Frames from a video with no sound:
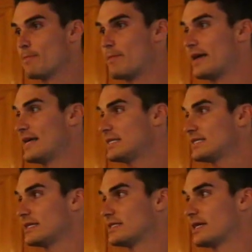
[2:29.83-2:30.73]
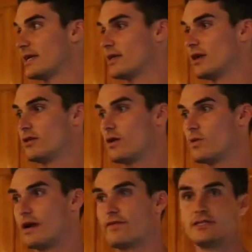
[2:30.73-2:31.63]
My insulin is getting a lot
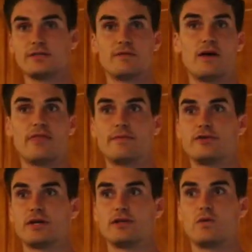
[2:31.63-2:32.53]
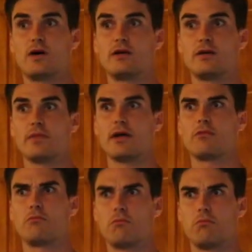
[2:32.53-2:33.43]
lower every single month I'm drinking the water. I'm like,
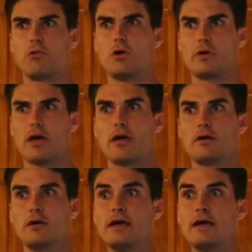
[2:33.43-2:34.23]
okay.